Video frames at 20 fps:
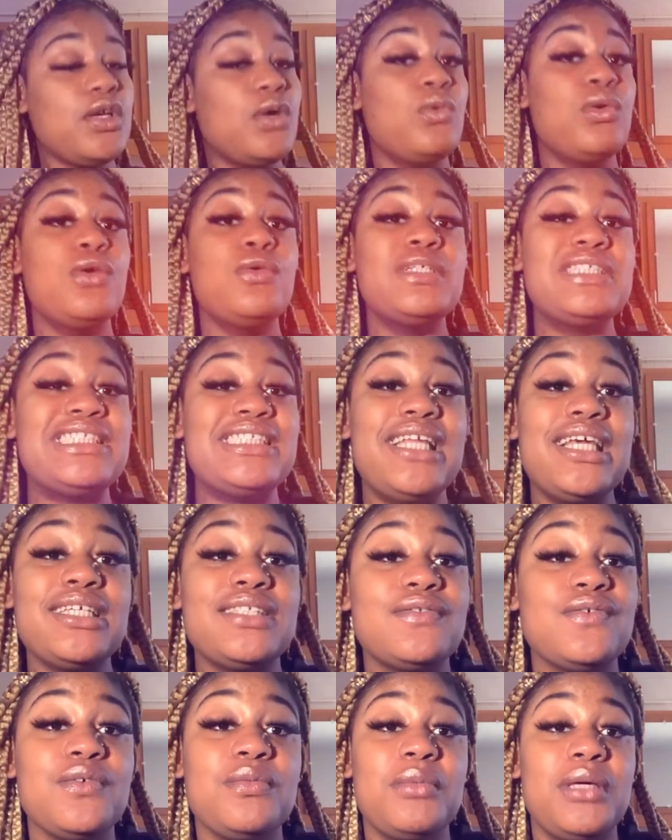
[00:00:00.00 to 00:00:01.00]
what was
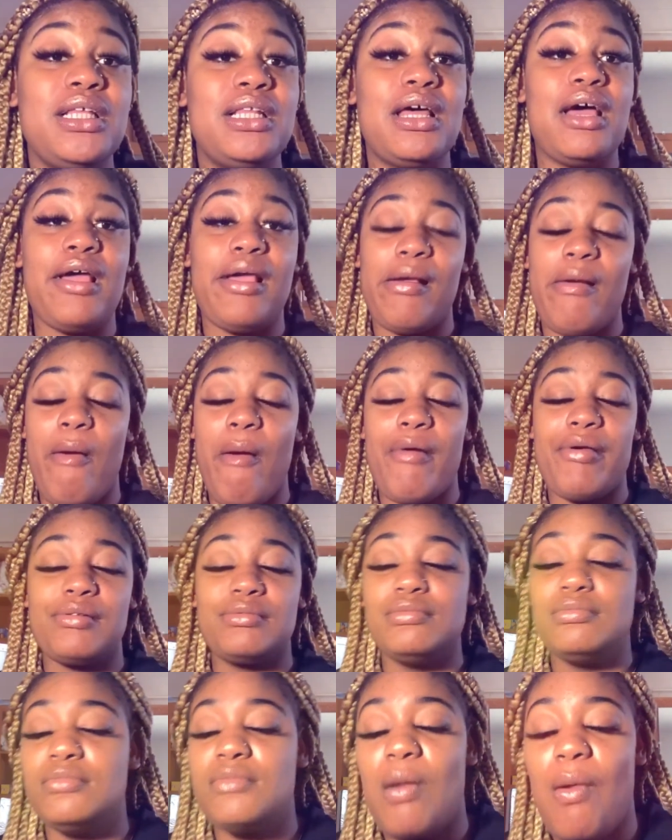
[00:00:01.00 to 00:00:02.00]
next for me. Like,
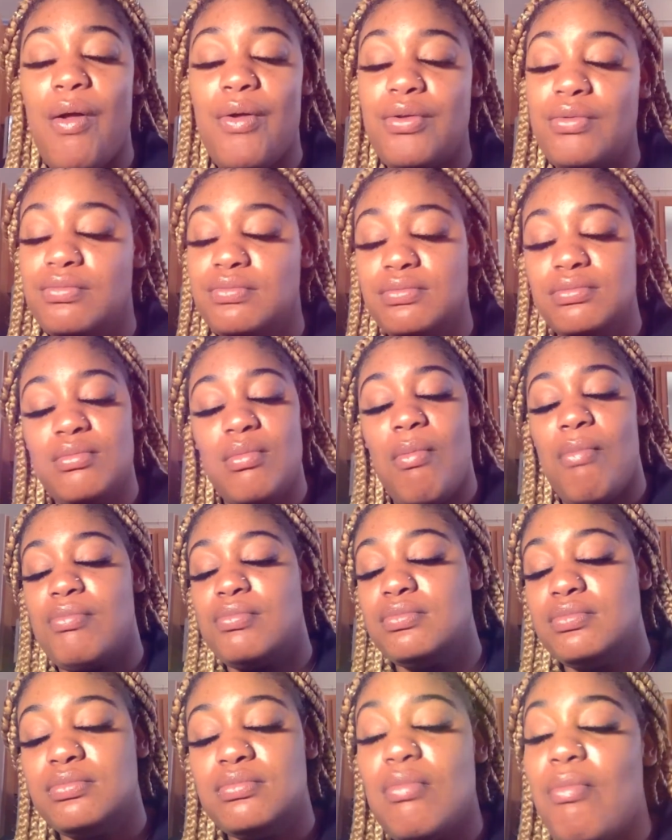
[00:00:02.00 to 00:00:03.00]
I
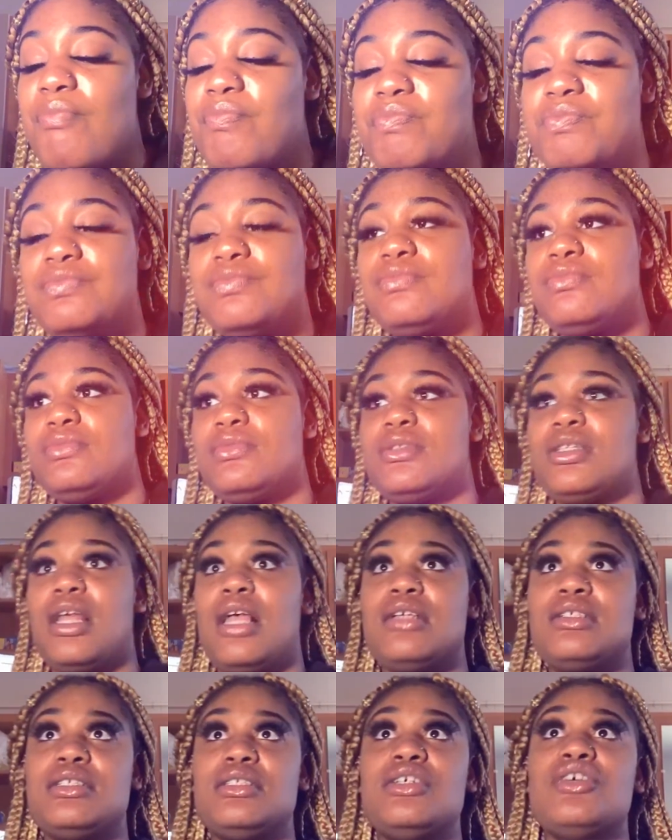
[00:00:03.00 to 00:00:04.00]

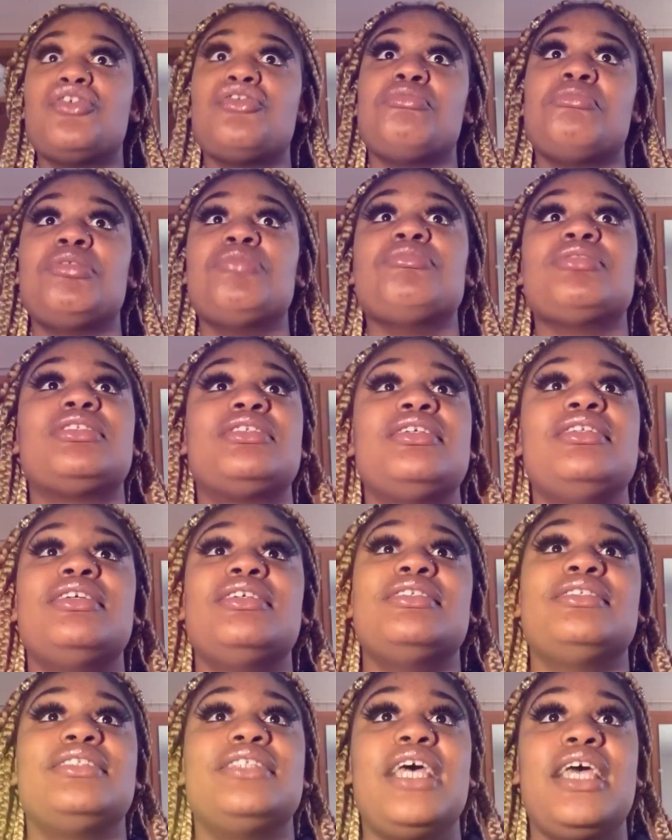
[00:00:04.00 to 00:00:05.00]
still remember to
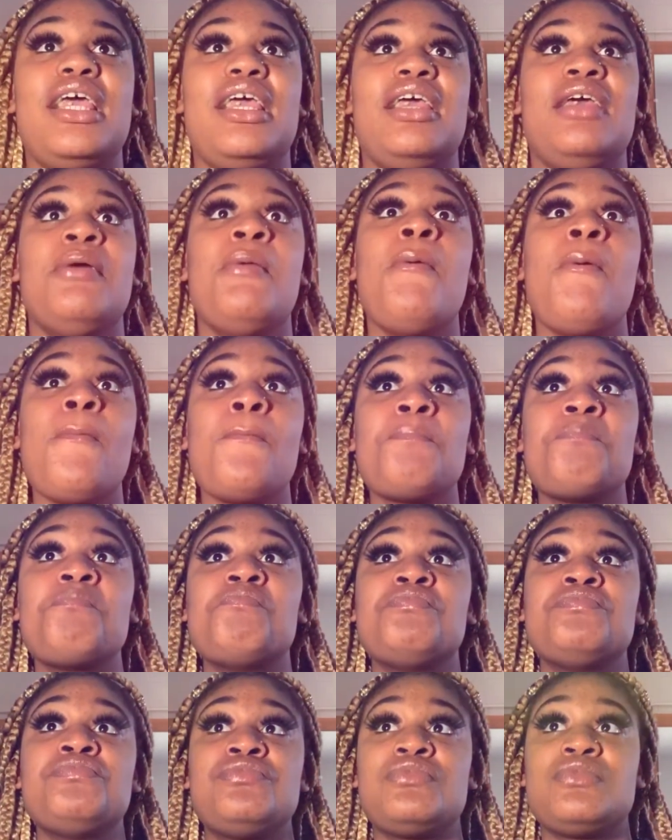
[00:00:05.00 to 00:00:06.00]
this day,
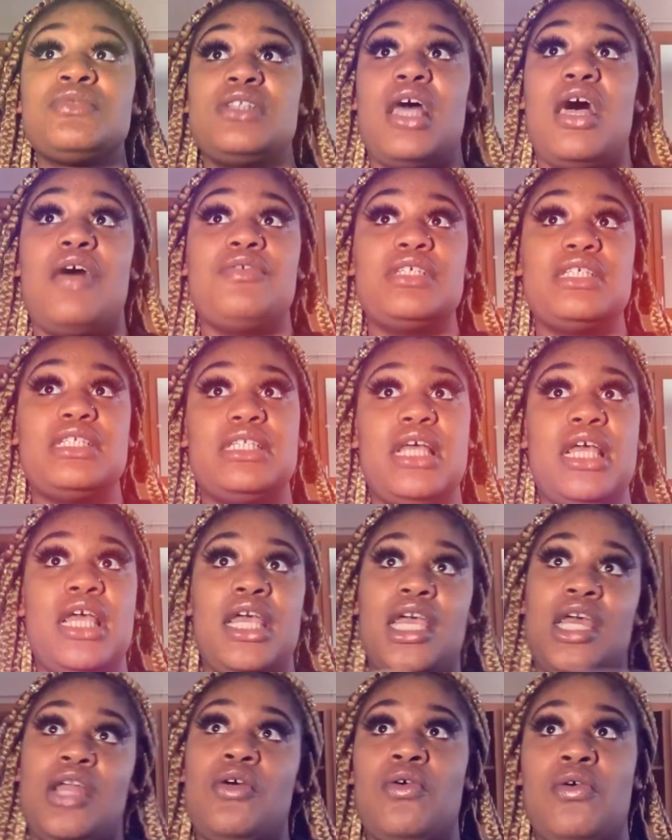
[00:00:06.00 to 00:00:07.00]
I was
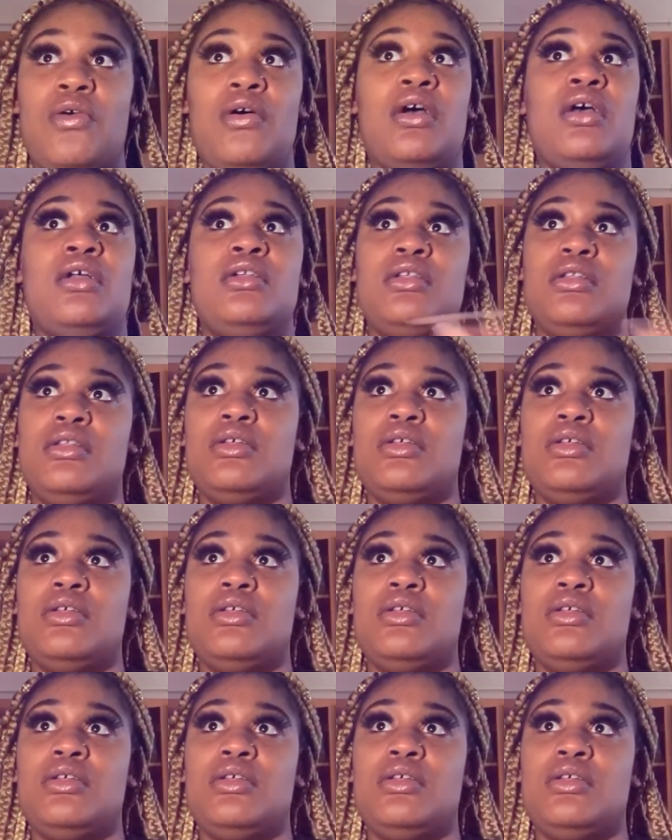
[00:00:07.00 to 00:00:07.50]
laying on the